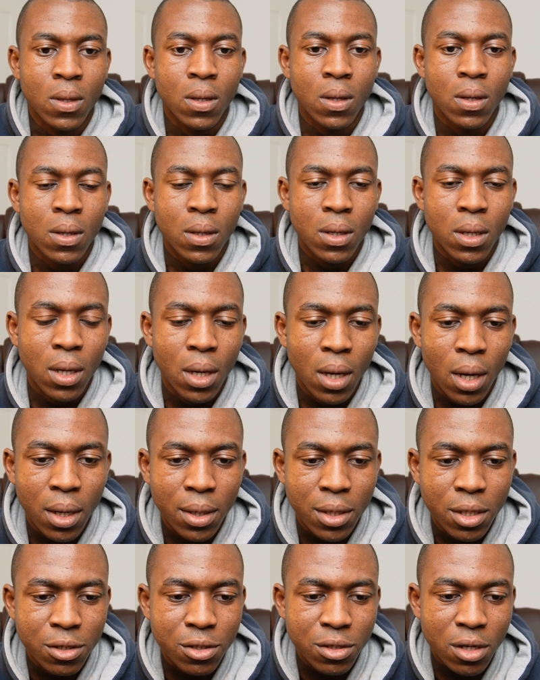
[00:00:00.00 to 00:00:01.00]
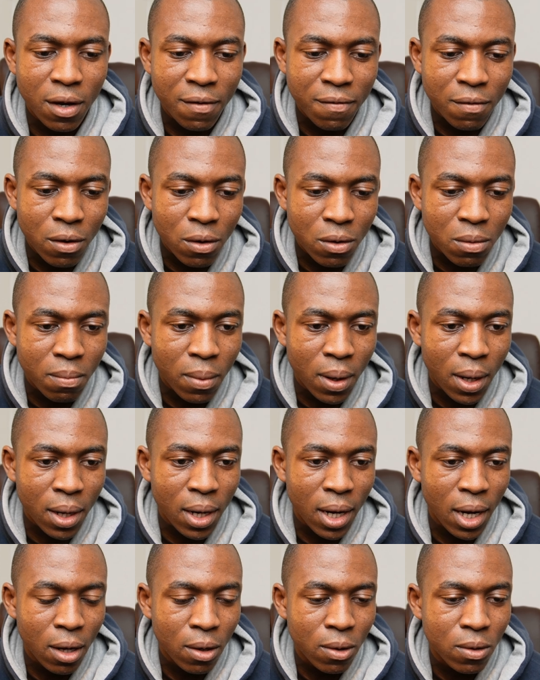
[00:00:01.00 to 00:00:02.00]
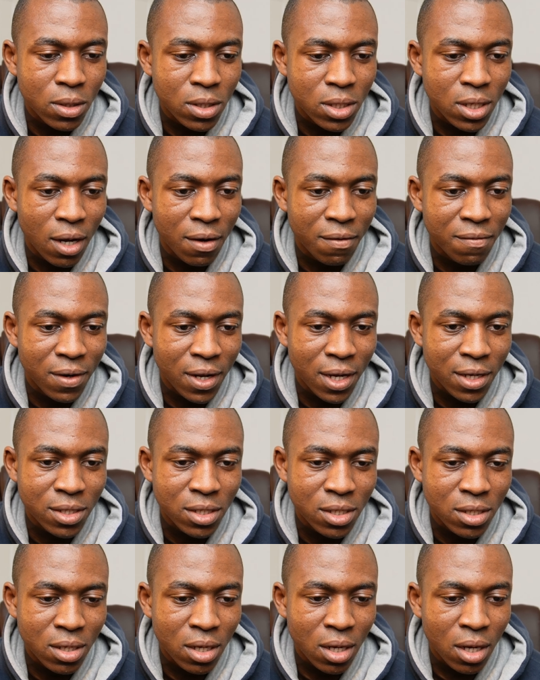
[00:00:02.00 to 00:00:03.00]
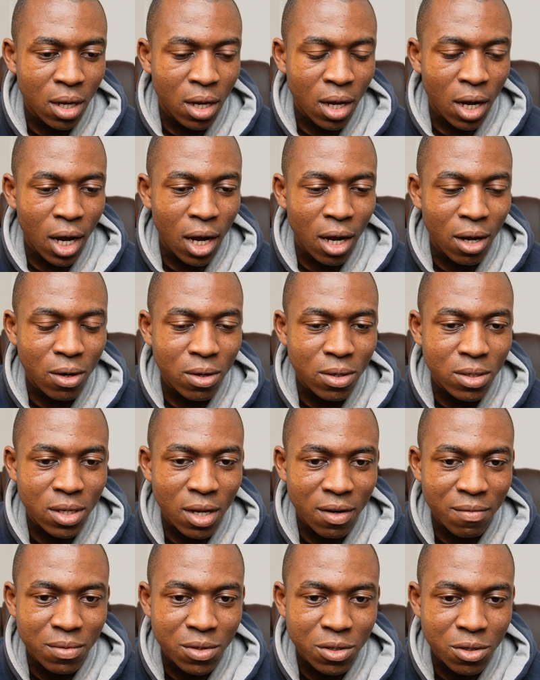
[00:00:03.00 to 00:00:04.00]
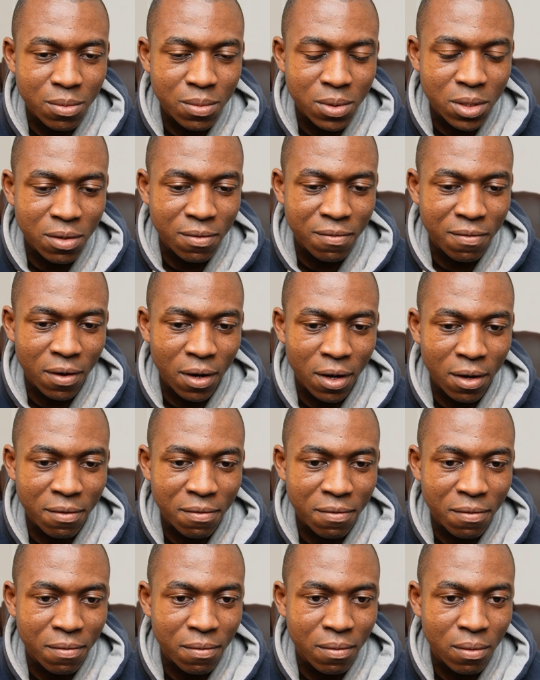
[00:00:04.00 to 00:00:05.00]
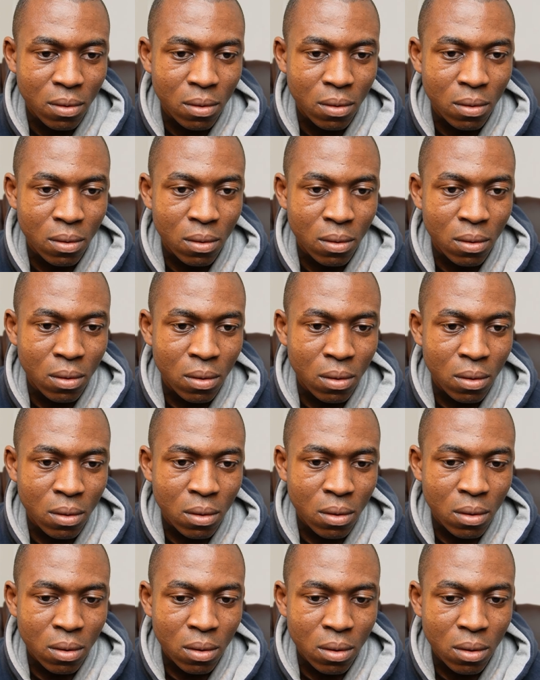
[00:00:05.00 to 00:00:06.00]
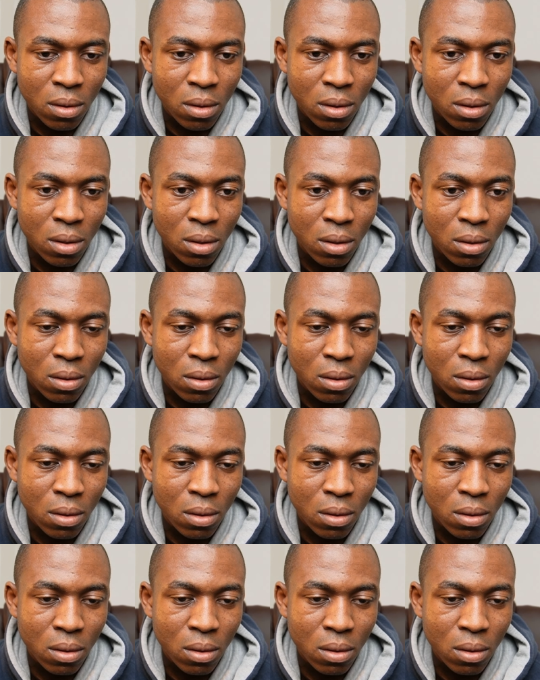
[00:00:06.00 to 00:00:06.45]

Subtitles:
Yeah, they should have gone back. I always have bishop g5. Yeah.